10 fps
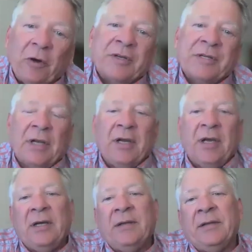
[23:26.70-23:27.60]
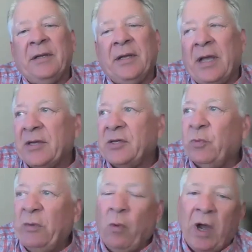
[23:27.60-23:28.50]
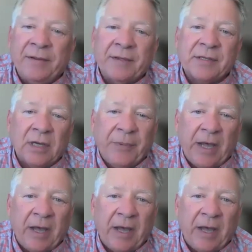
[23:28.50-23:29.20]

Folks, as we wind this up,